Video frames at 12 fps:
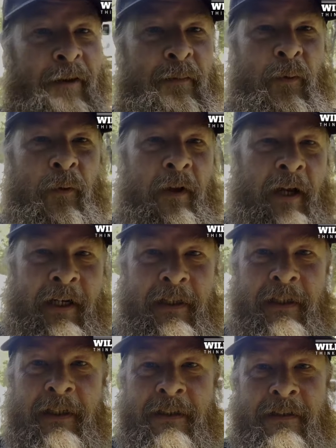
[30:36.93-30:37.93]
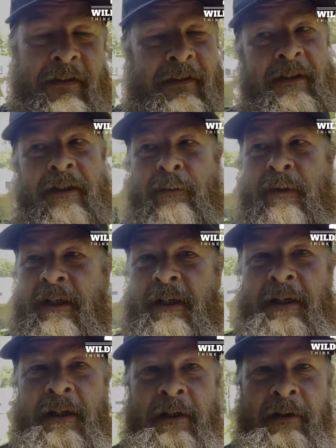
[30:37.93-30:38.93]
more than likely it's just going to
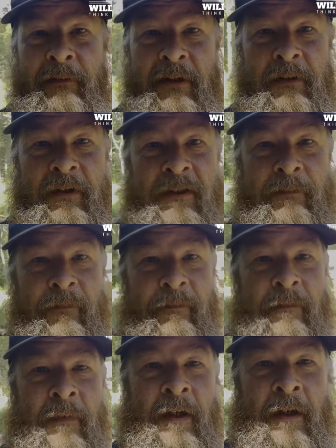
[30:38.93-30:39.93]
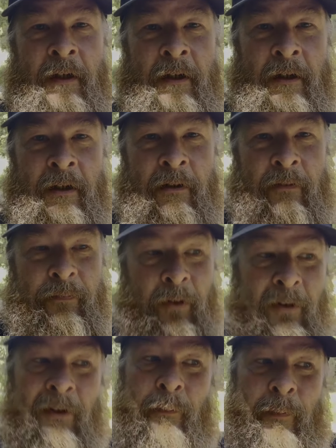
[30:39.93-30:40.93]
be maybe some
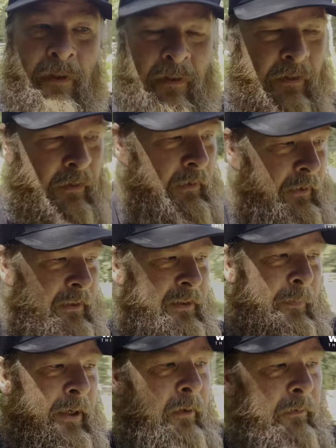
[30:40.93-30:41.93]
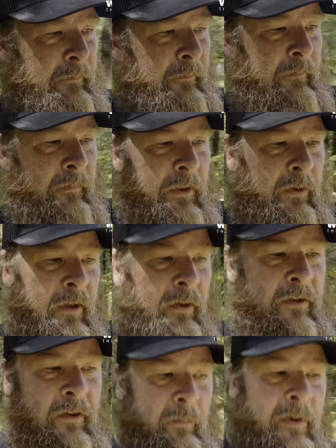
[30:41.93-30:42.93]
farm. It's about 30 or
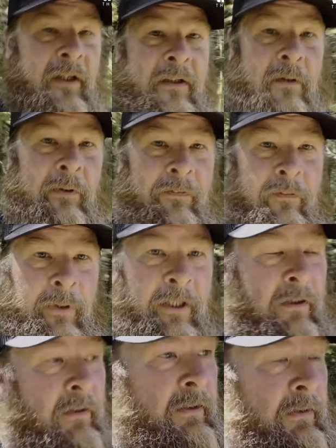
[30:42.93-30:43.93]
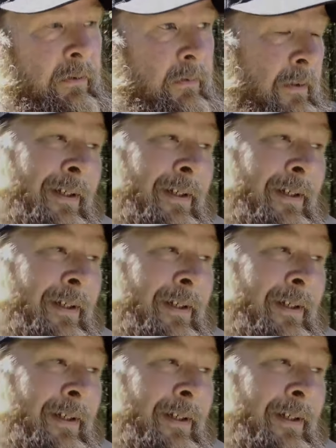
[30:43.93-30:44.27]
so minutes away from here, so